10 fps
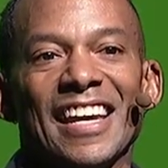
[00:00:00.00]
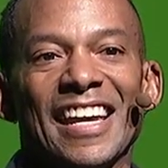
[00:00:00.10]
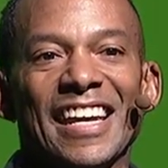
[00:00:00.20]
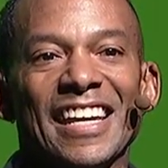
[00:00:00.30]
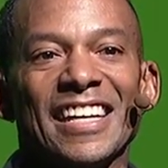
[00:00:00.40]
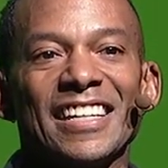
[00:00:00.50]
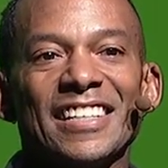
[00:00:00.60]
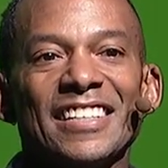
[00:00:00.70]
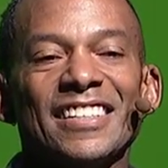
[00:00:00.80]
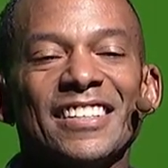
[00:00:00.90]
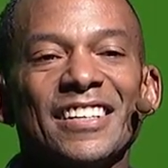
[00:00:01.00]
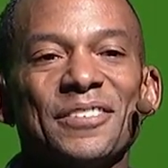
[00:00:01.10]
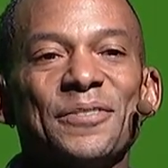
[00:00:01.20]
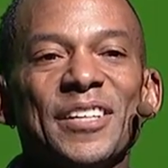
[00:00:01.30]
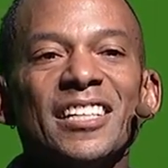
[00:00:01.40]
And uh,
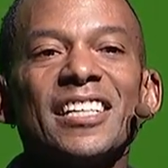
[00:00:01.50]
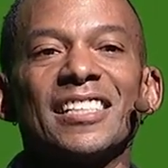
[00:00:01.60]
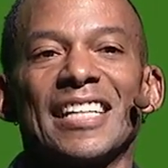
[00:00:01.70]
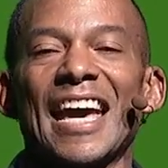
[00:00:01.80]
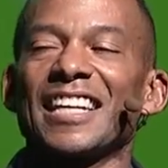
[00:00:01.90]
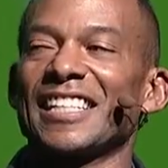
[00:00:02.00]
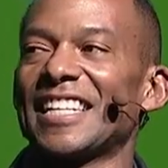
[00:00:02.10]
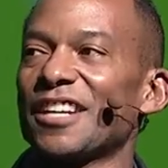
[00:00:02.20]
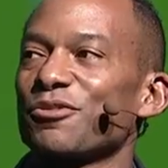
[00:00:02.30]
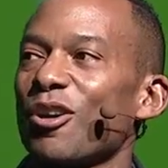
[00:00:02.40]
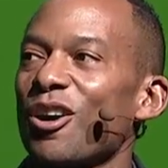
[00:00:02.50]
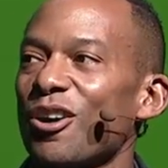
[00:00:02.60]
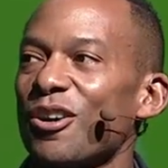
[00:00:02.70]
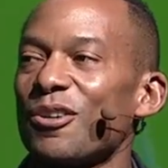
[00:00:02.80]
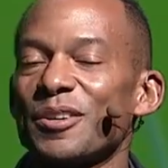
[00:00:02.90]
Phoenix Alexandra
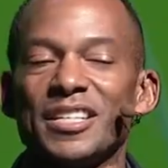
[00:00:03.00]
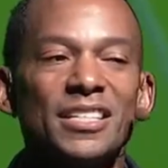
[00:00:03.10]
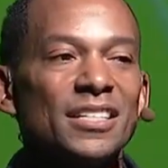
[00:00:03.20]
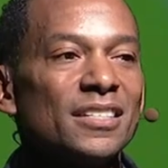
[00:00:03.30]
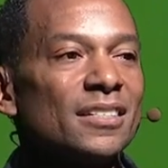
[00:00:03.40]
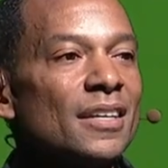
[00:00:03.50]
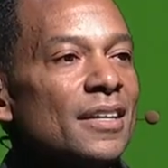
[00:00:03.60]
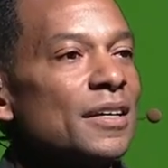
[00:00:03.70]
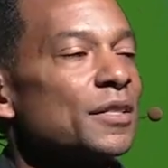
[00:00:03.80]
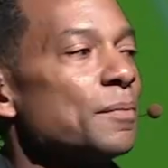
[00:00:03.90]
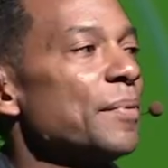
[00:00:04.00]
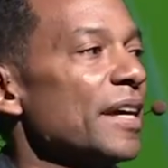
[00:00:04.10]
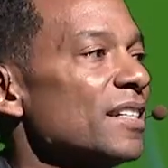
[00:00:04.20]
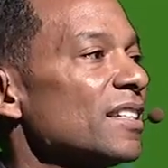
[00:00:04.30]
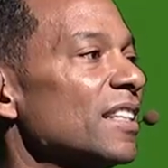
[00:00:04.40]
Hall is the
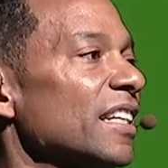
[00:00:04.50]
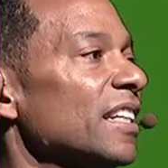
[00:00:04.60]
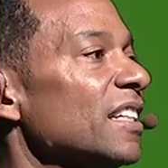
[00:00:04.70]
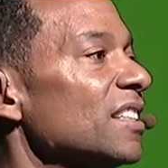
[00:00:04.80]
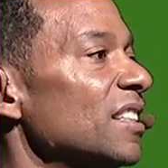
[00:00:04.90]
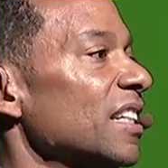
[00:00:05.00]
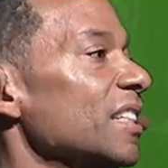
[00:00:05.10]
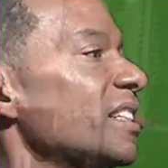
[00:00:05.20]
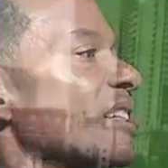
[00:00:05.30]
best thing since